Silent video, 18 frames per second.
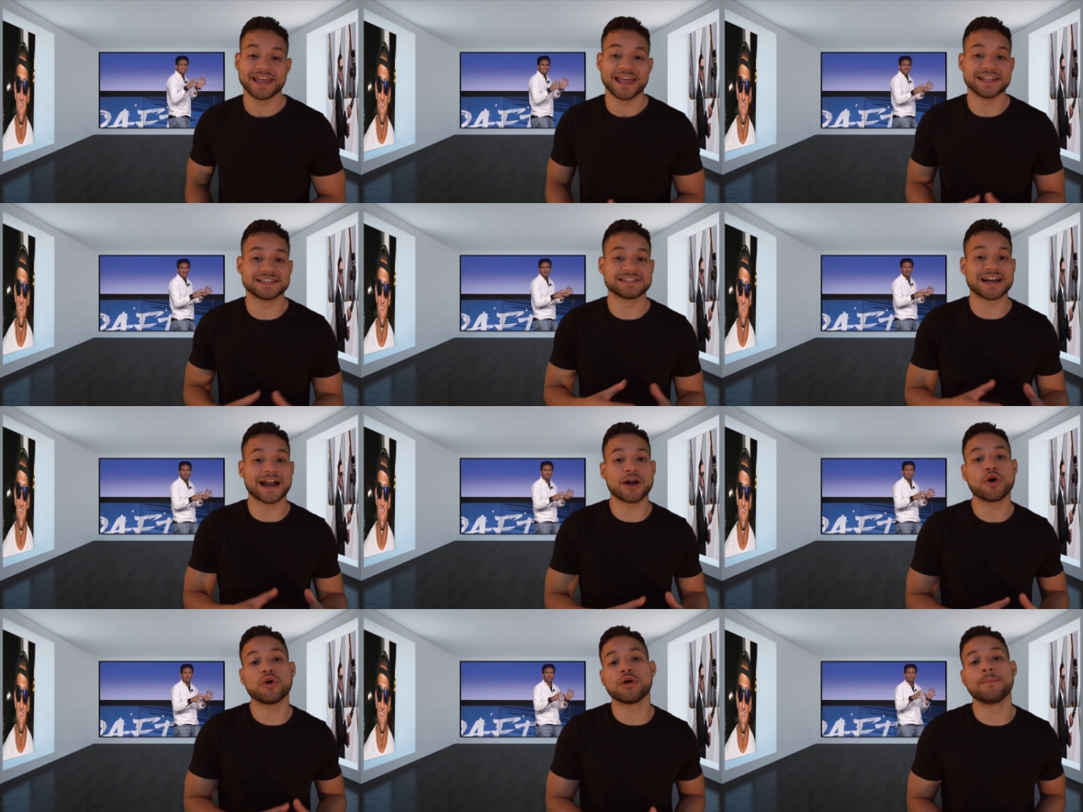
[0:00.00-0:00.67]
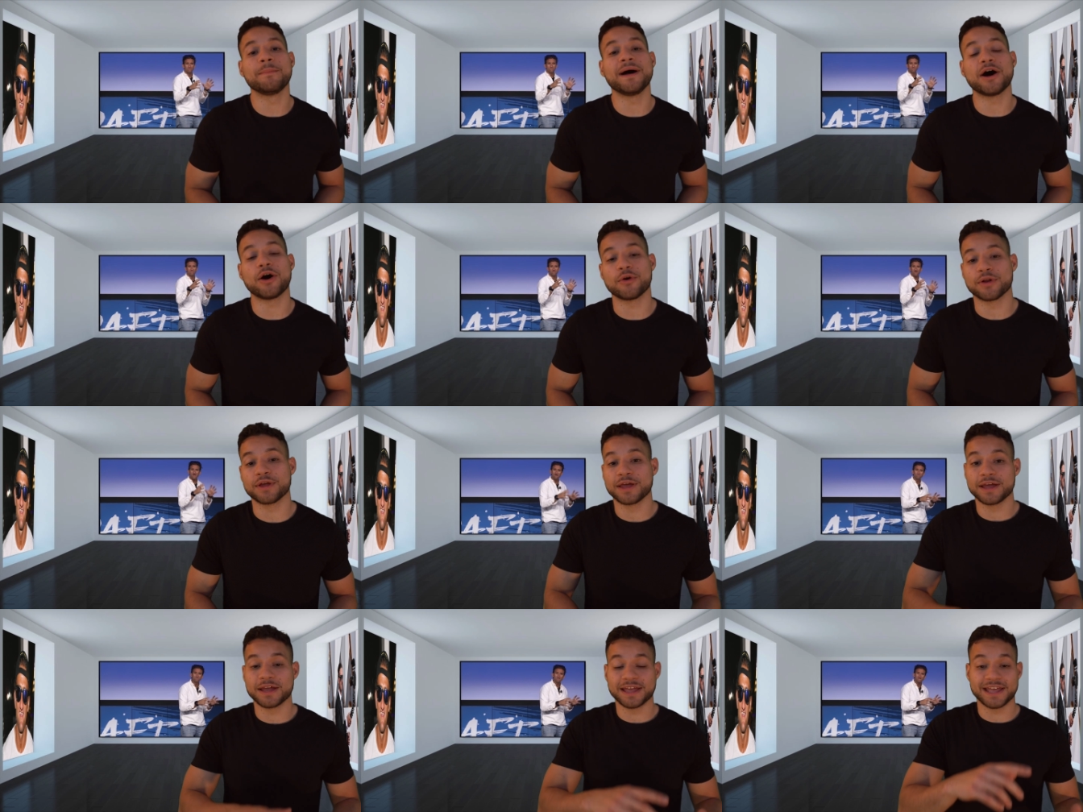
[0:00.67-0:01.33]
it's not all
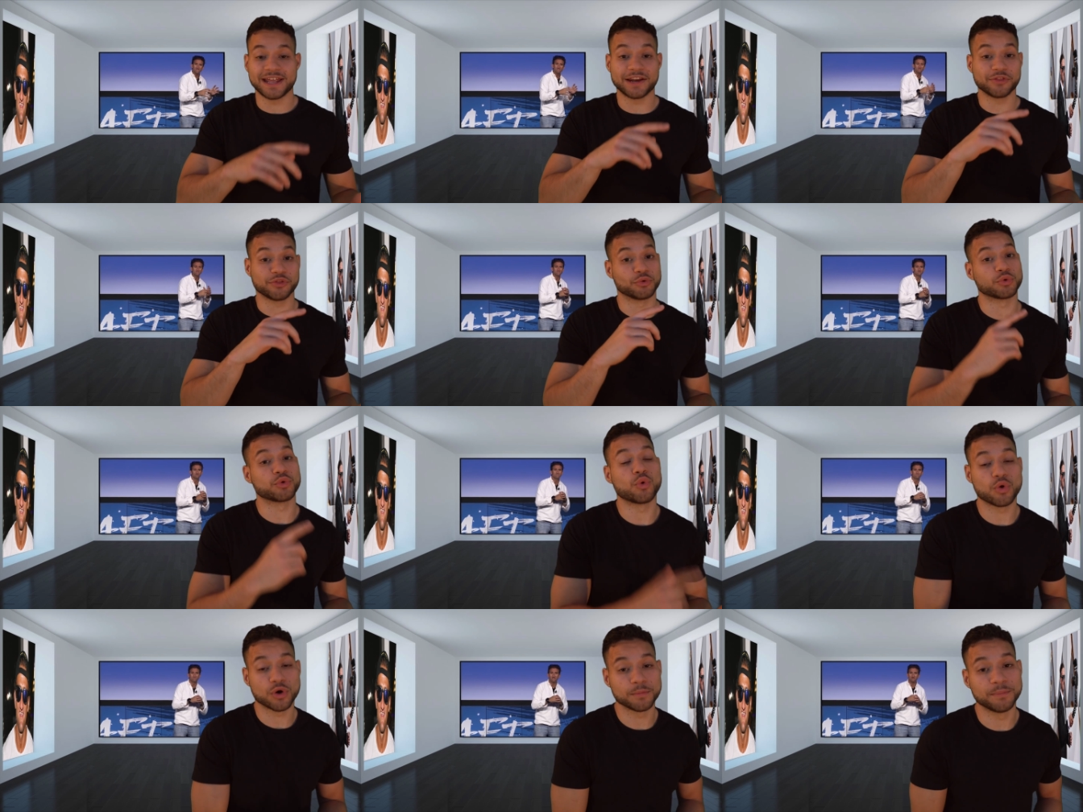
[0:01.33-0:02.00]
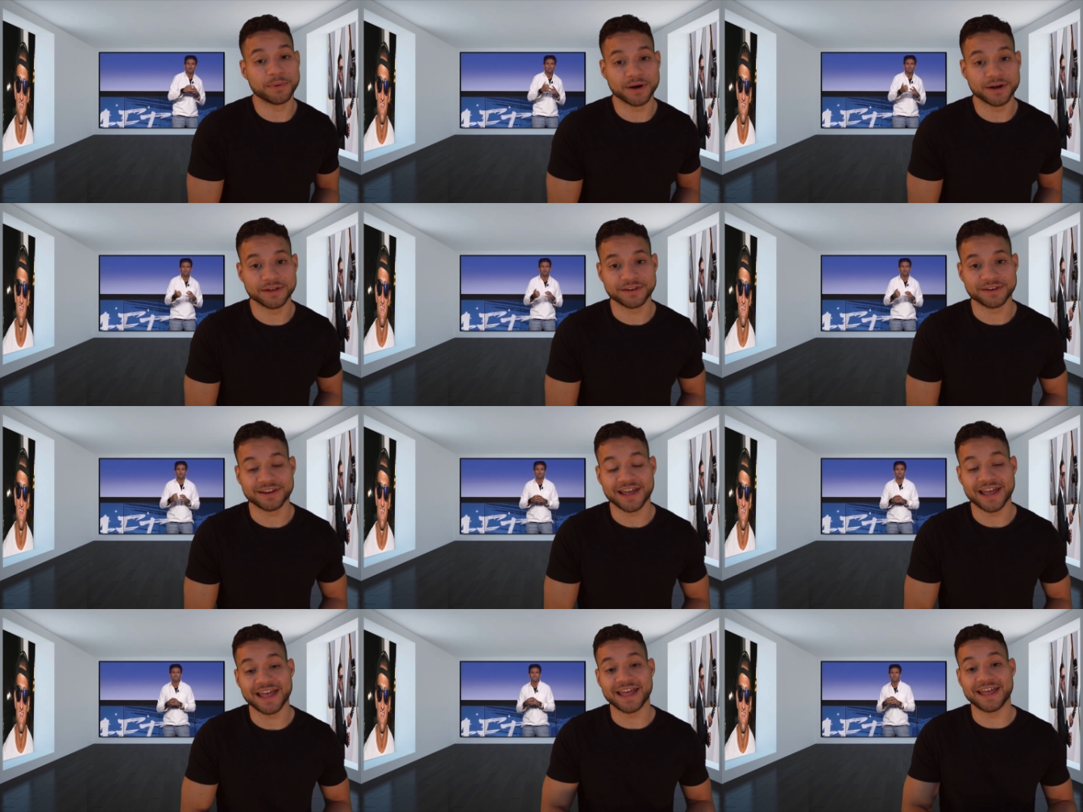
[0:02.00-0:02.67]
about hitting the record
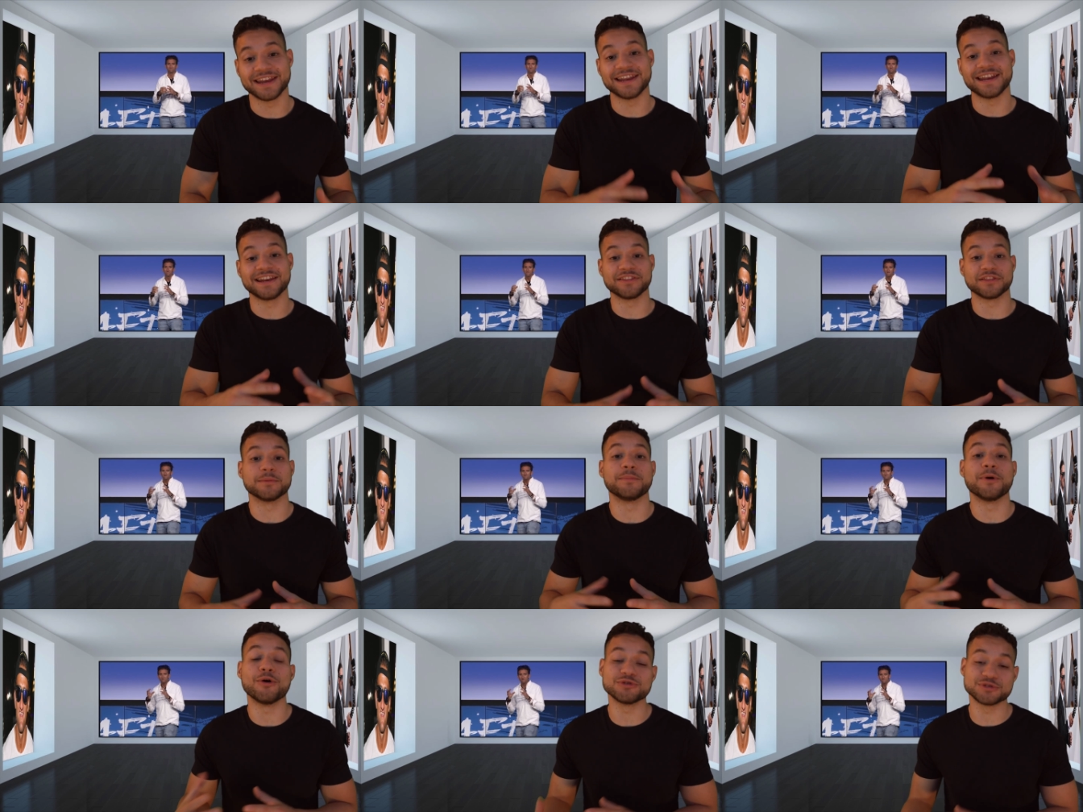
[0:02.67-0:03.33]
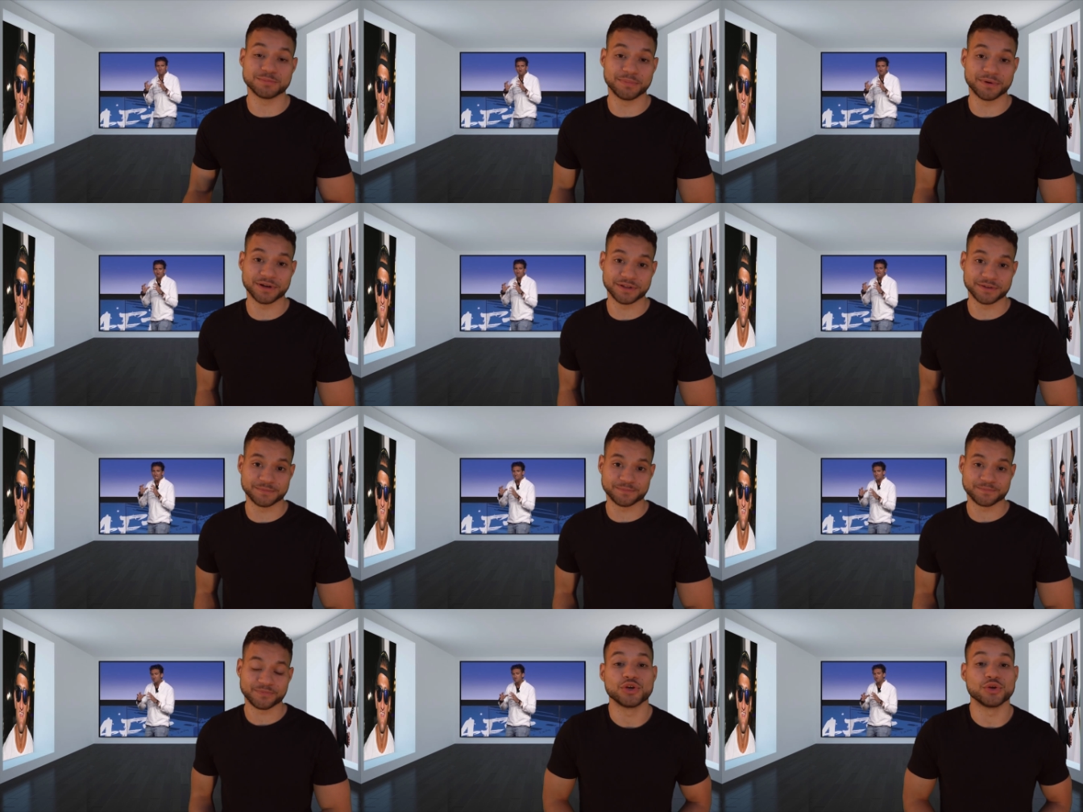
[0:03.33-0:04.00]
button and hitting the post
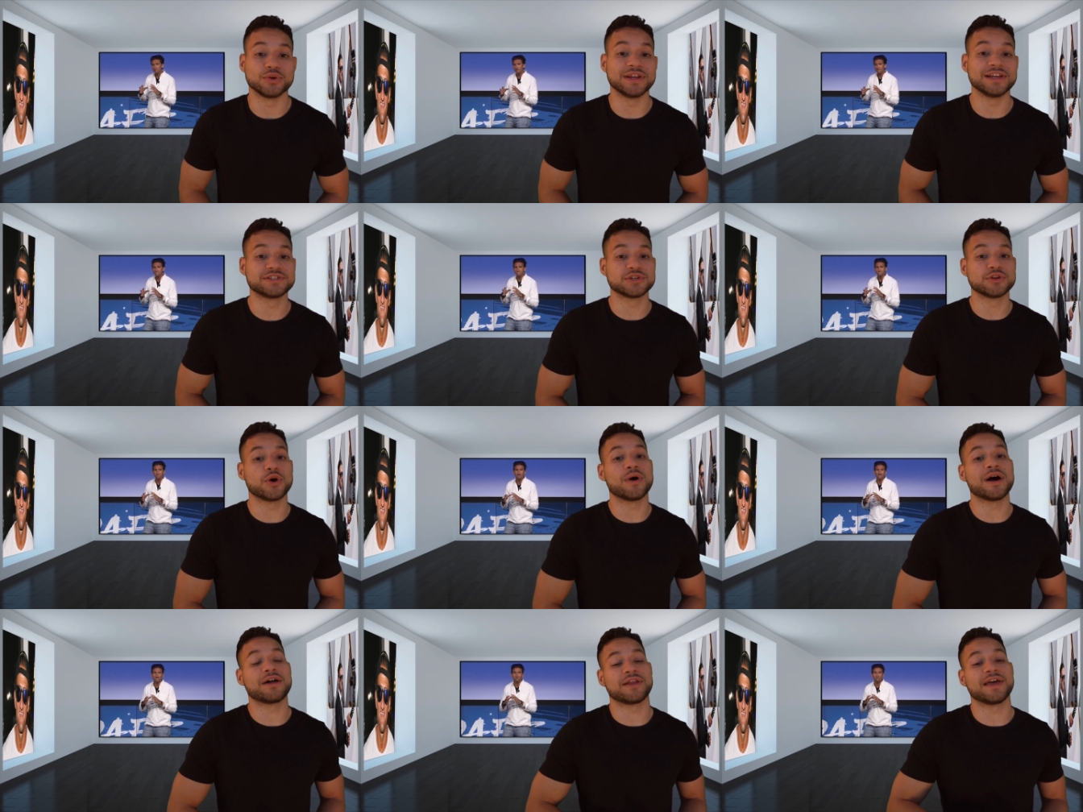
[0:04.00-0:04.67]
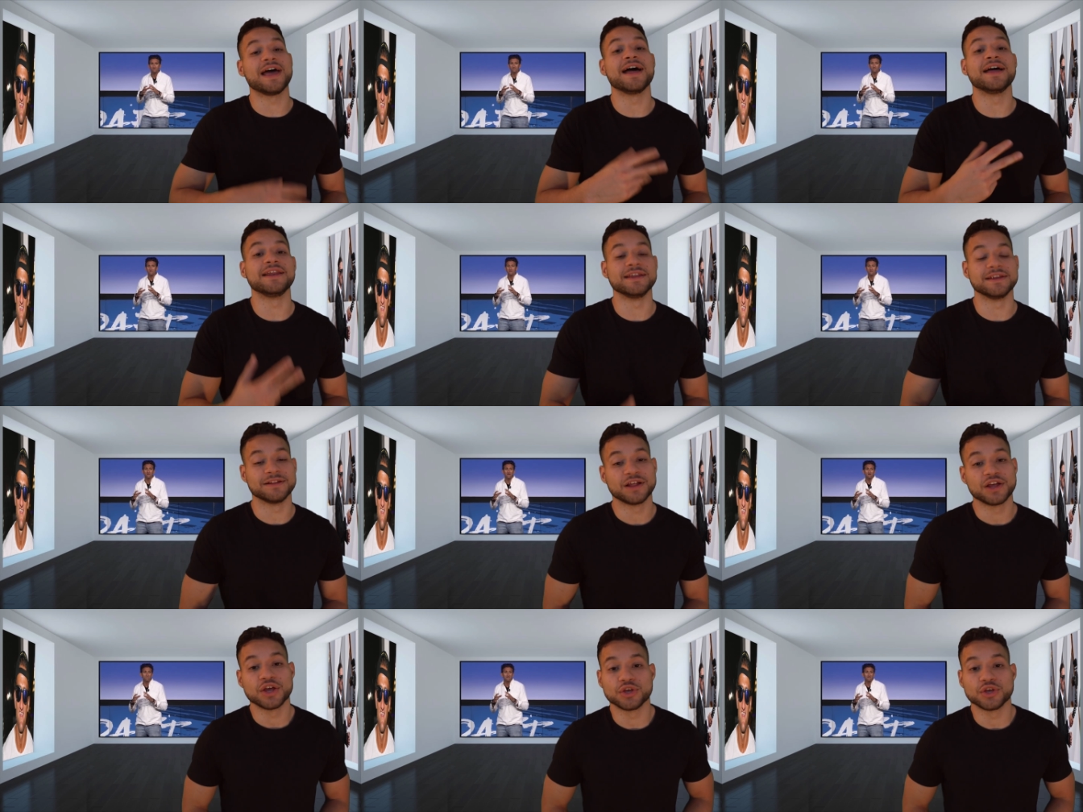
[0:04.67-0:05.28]
button. You need to know how to edit.